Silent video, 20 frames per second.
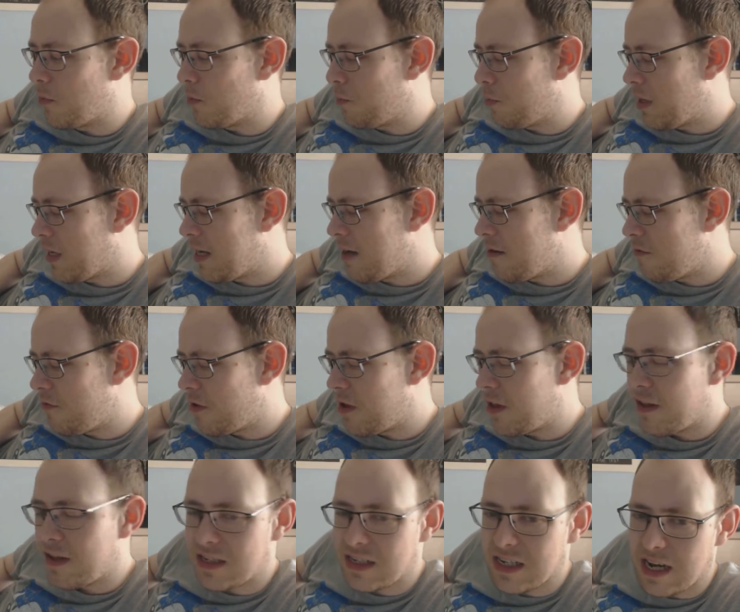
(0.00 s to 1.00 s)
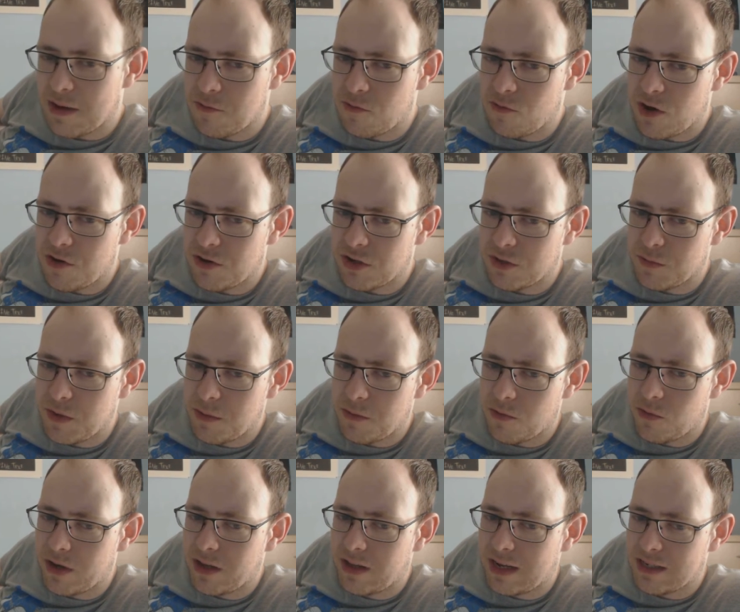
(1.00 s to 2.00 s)
But playing Infinite this time around has made
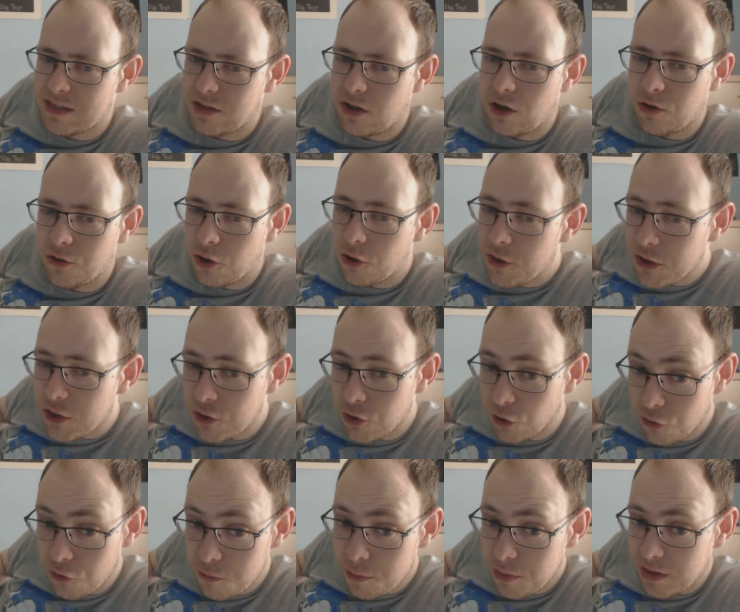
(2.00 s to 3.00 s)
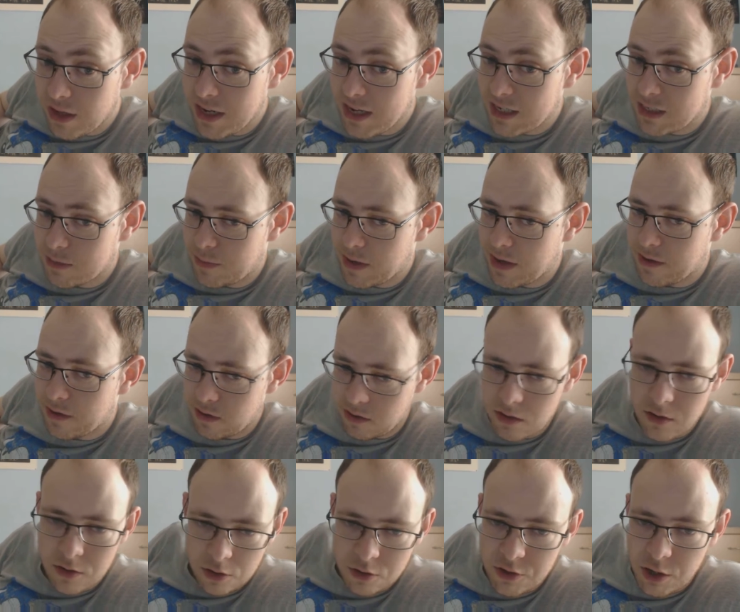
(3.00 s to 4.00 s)
me realise that although the gunplay is
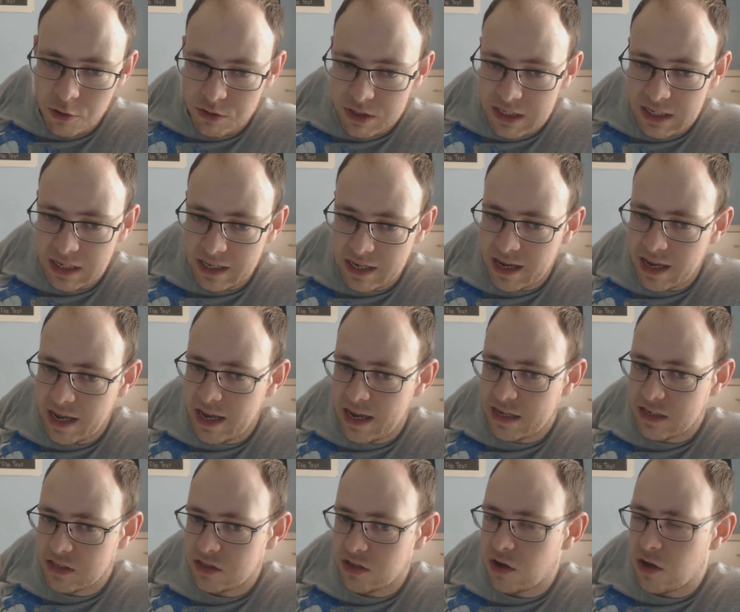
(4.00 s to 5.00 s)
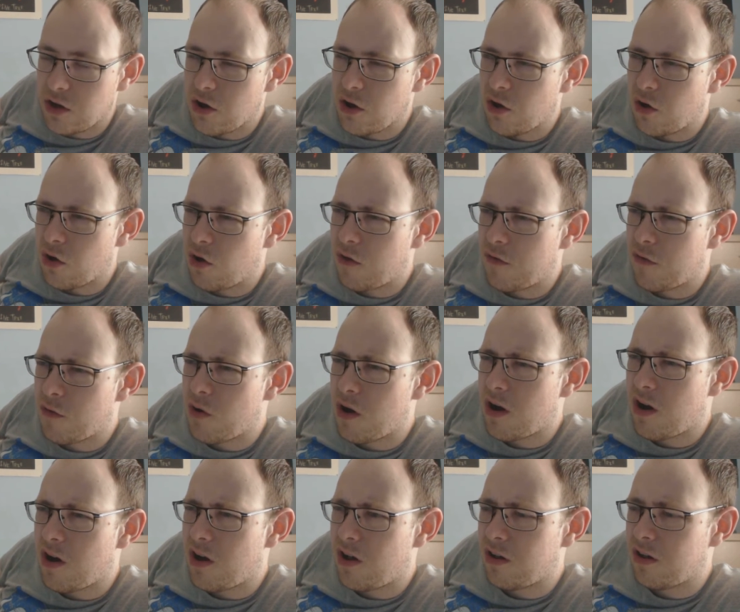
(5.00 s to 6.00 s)
better, and undoubtedly it is,
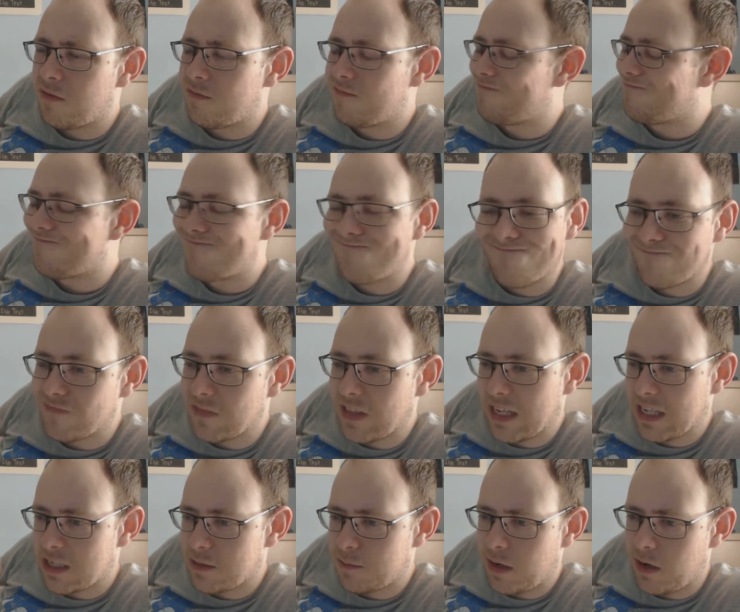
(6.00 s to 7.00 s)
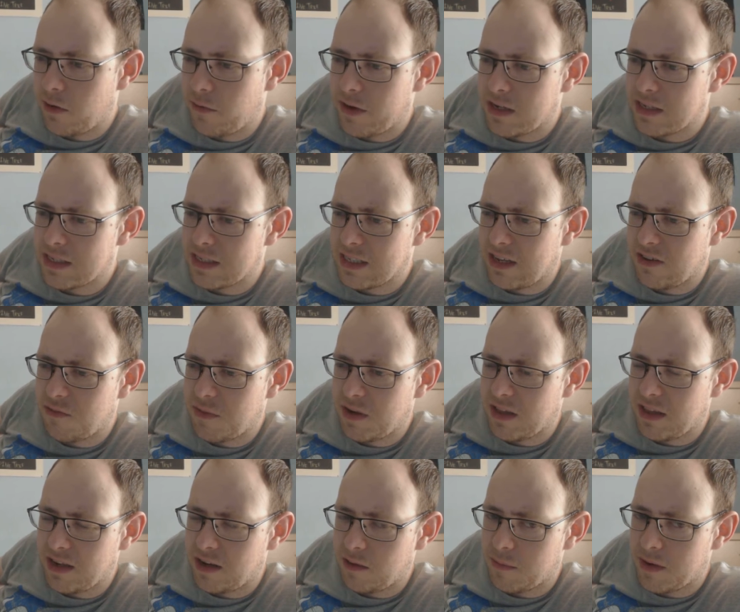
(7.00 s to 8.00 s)
overall the experience left
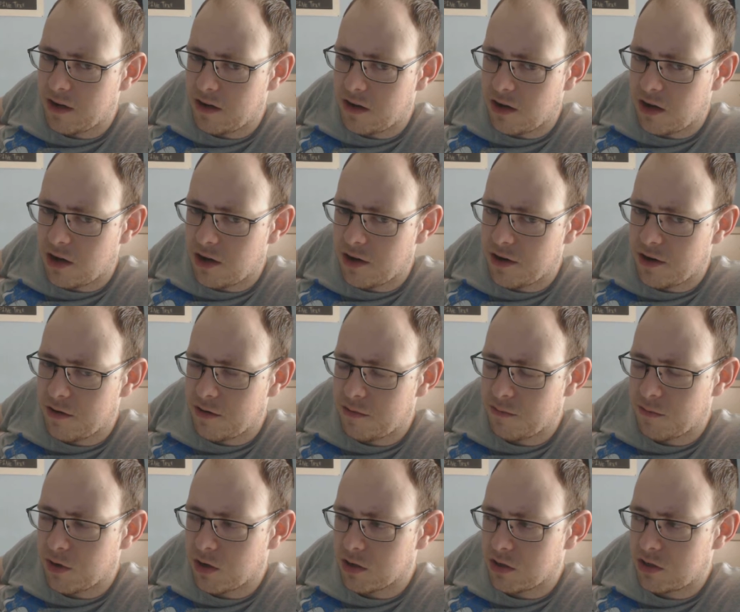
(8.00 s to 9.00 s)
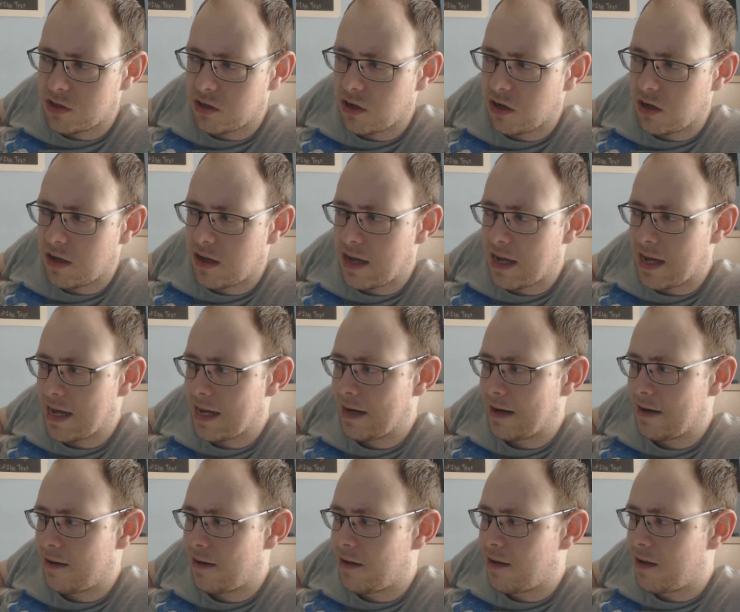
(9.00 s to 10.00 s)
me a little bit annoyed, more so,
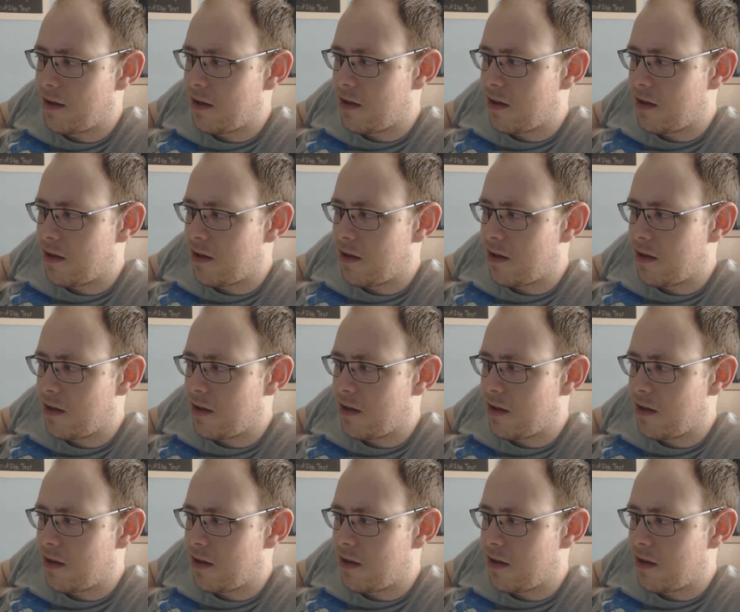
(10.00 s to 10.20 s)
and